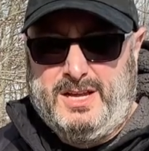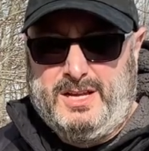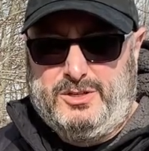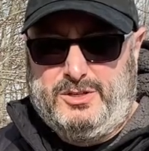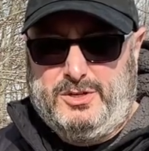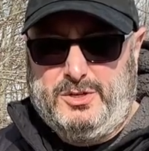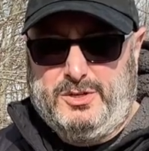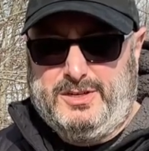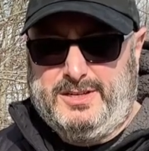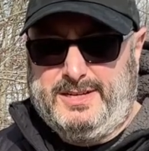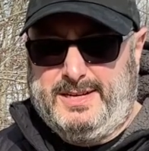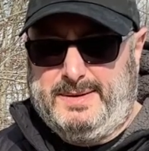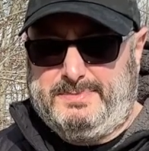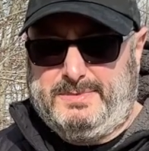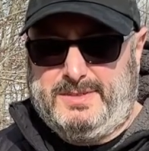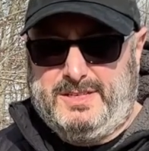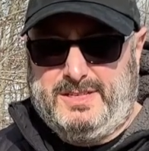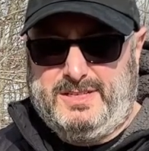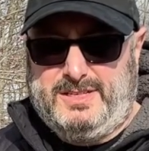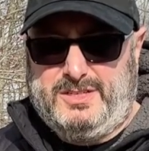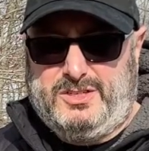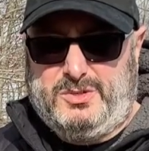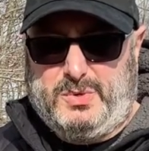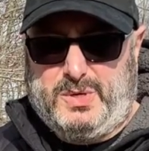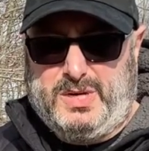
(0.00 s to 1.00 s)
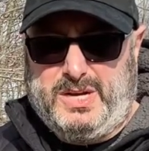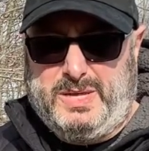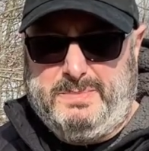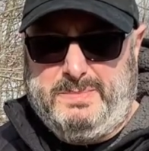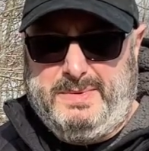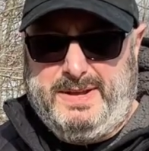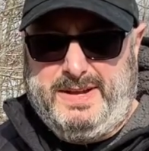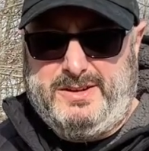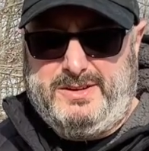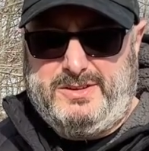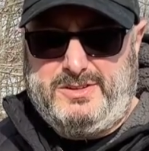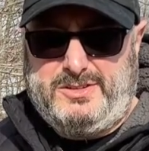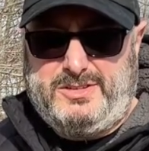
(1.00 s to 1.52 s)
Tuned it up to 20
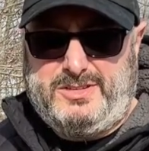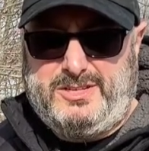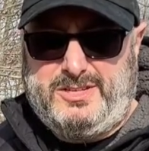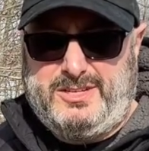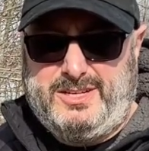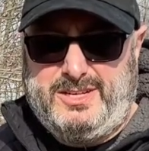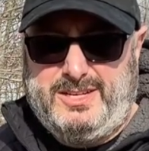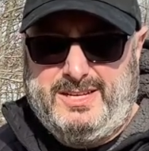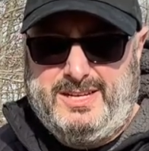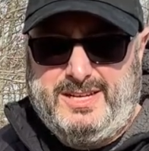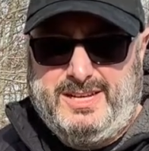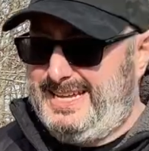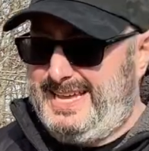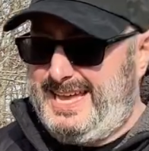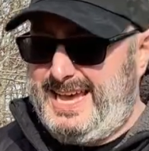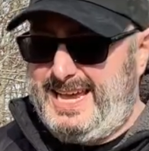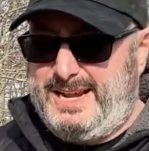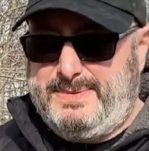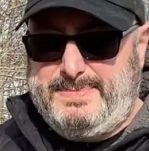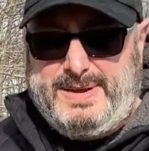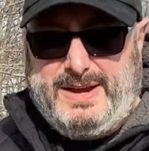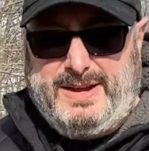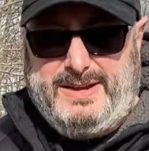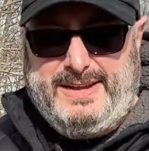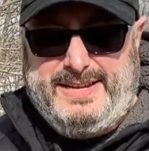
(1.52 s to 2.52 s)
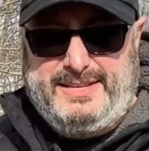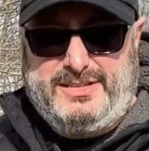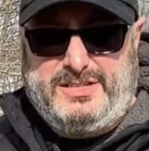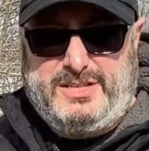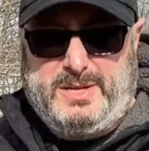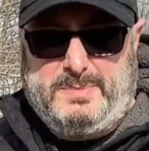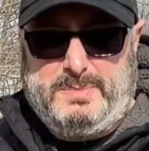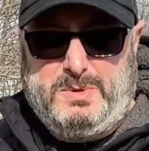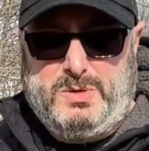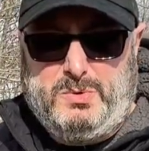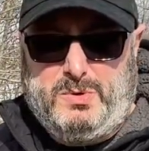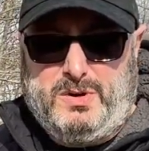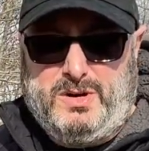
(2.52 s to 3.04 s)
meters I had about an
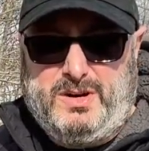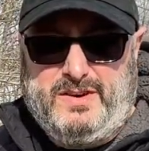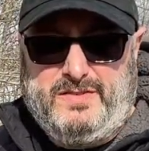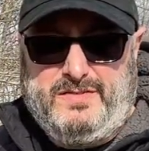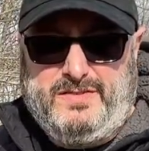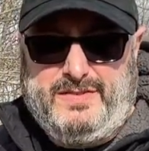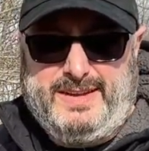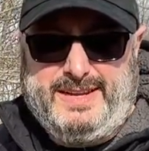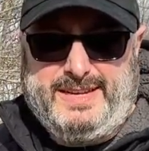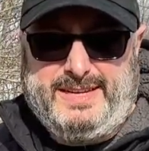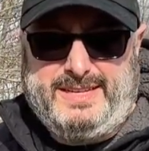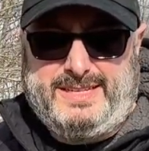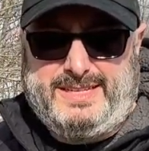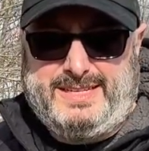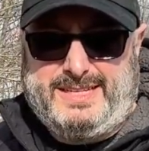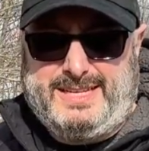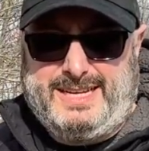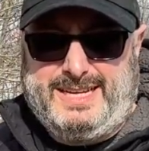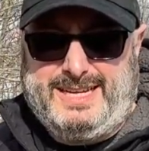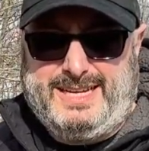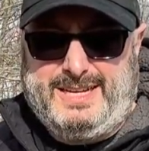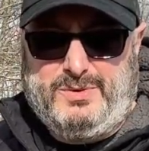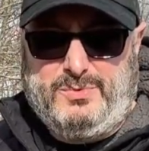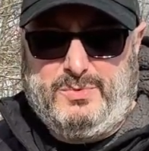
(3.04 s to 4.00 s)
SWR of like uh,